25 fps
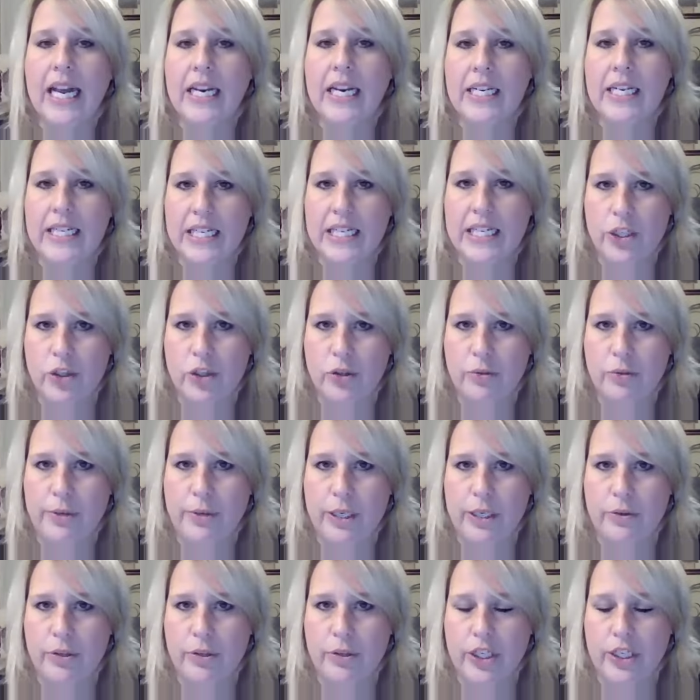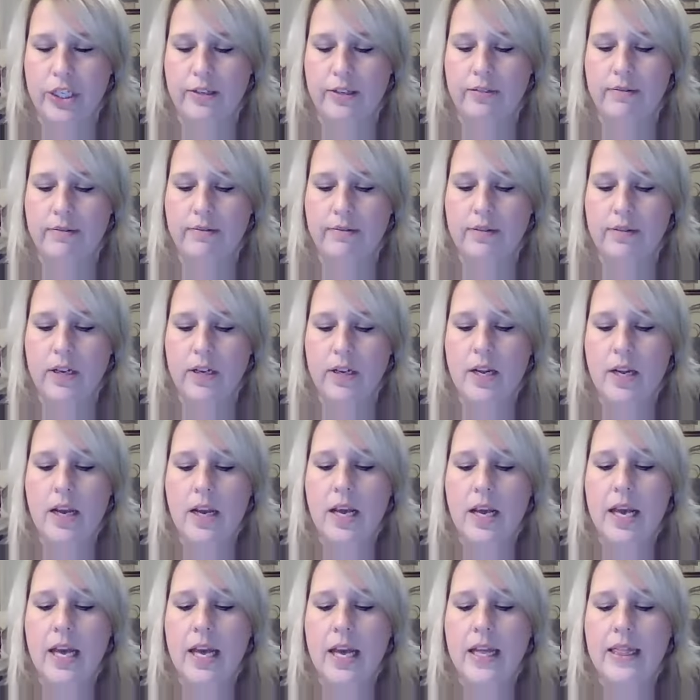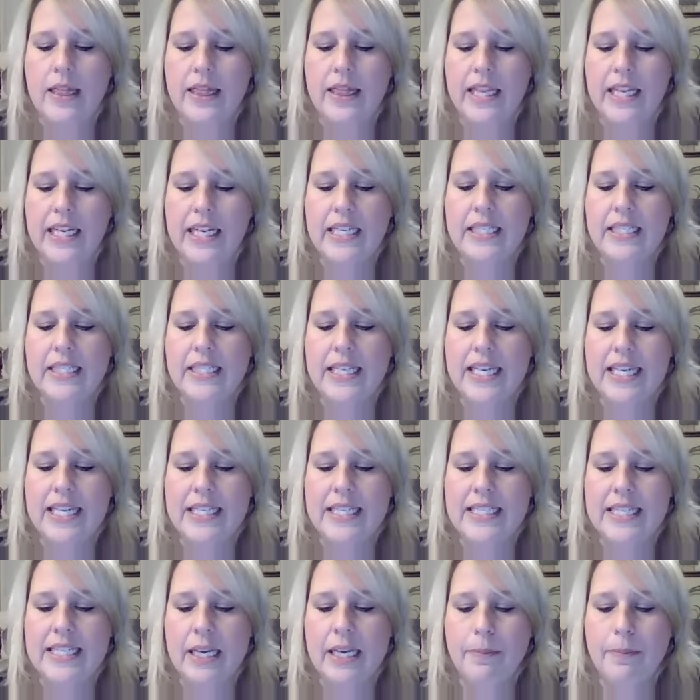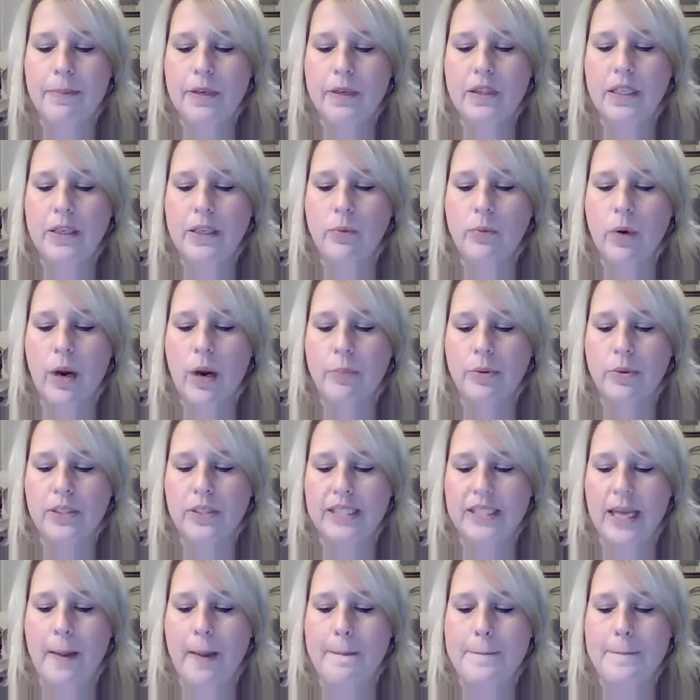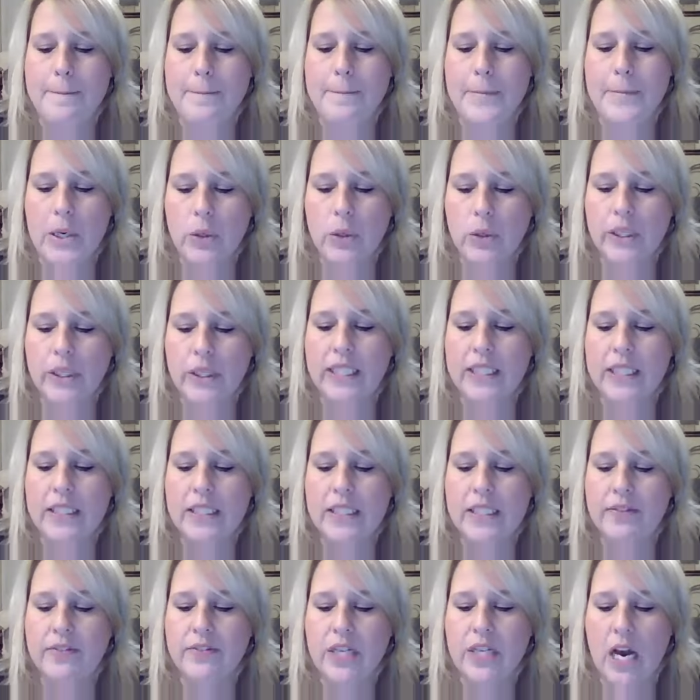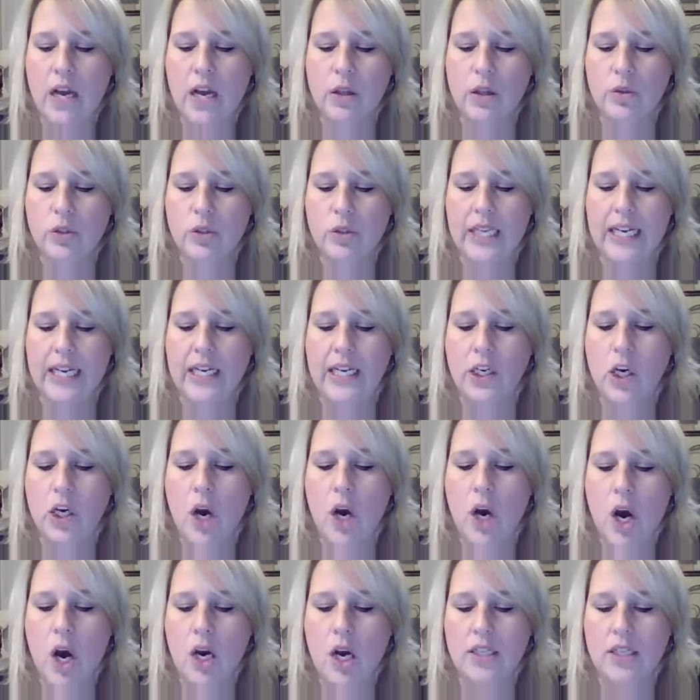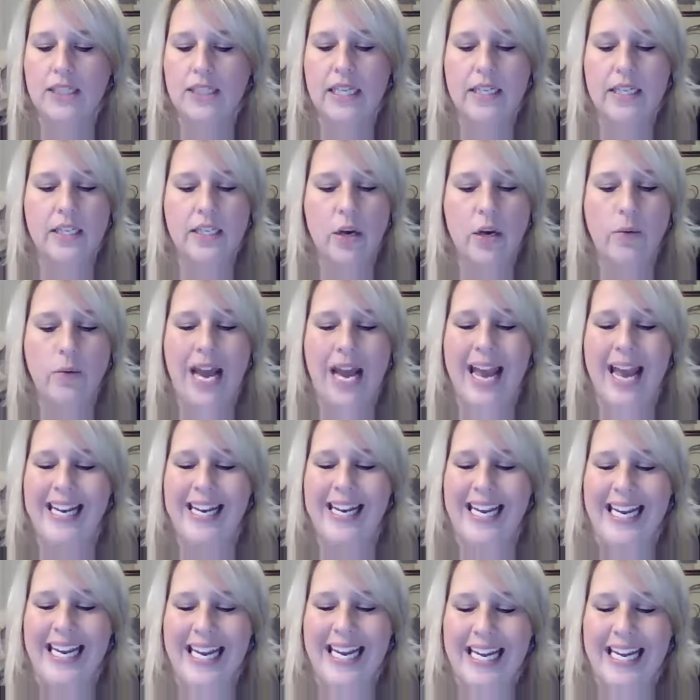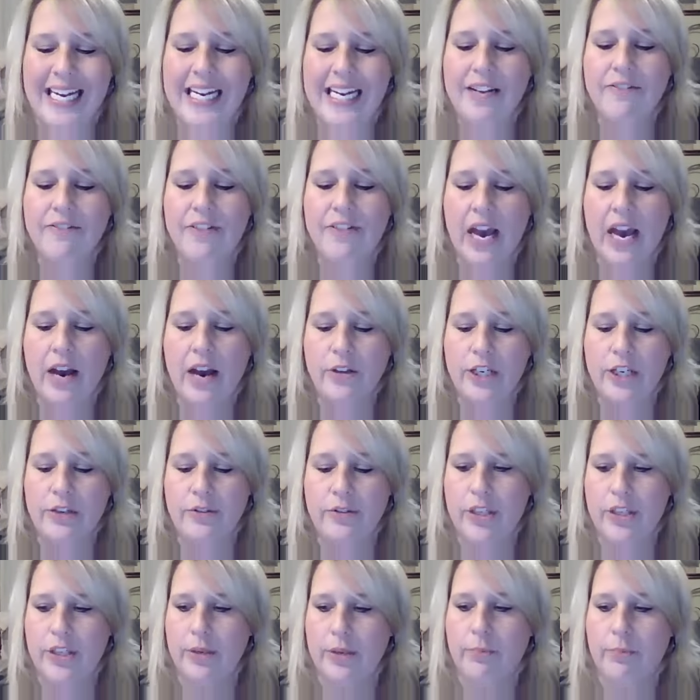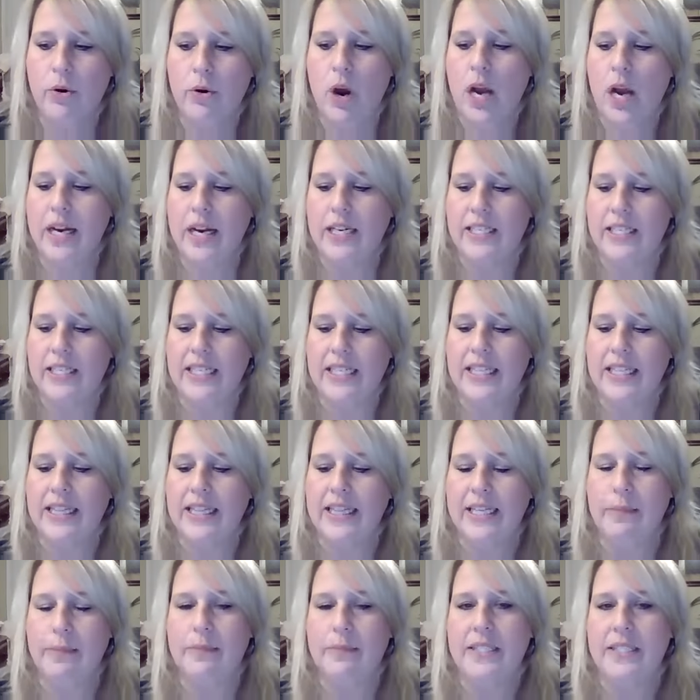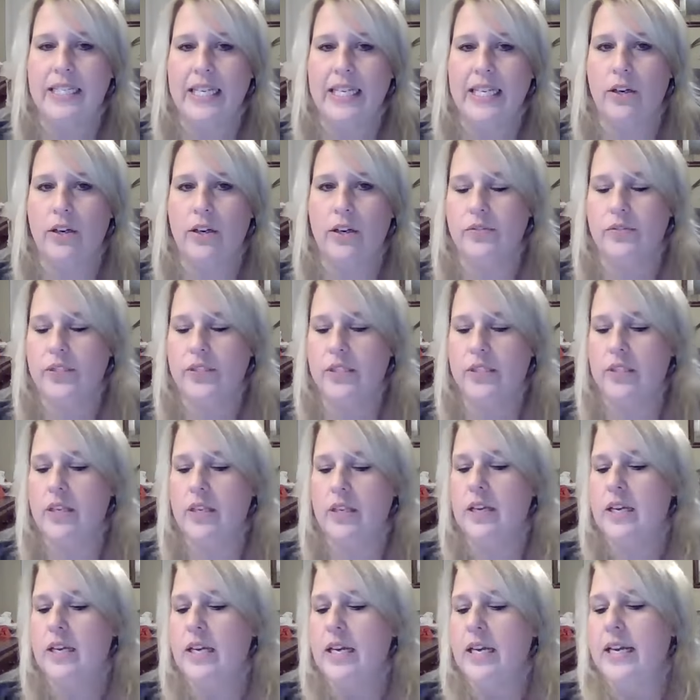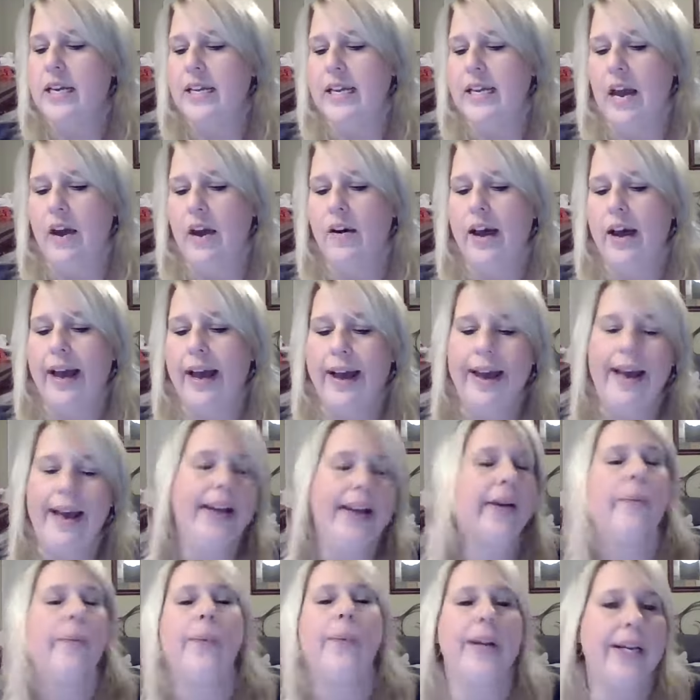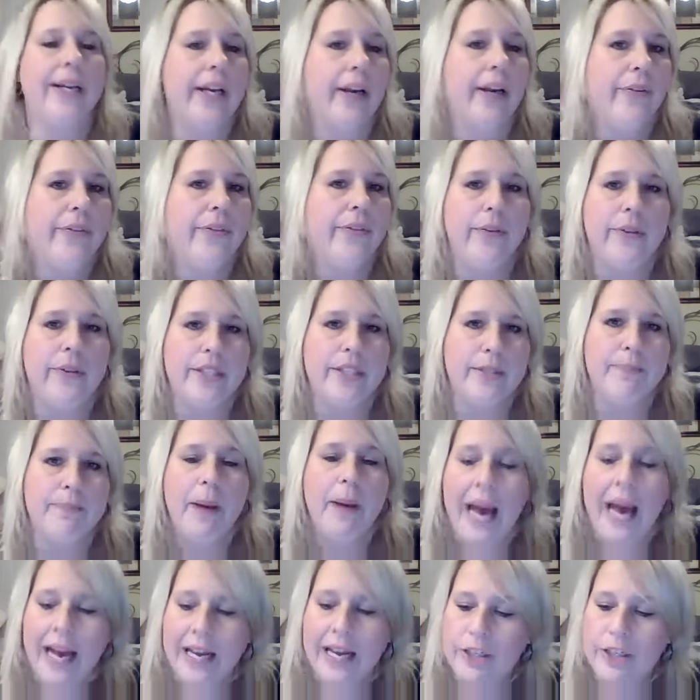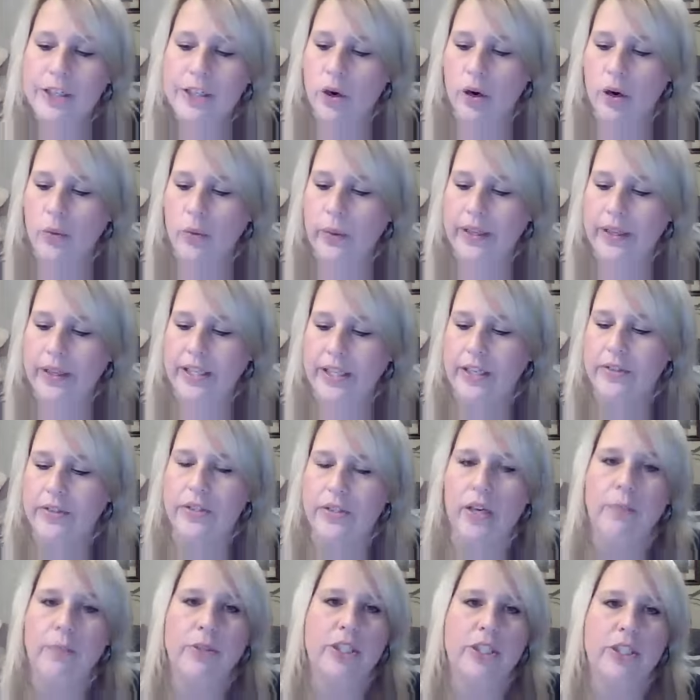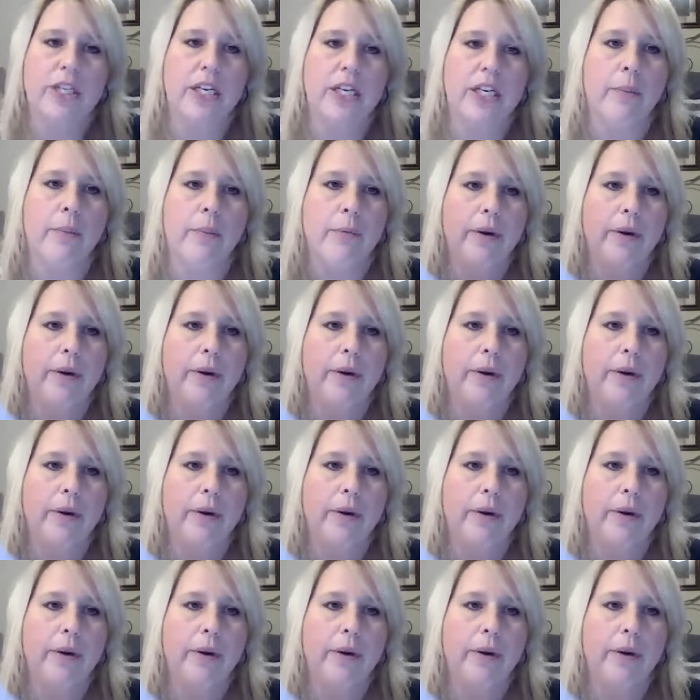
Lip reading: and distribution. These can typically represent millions of dollars in costs that don't add any value to the product themselves. Now, I don't want to go through this pie chart with you, so I'm just going to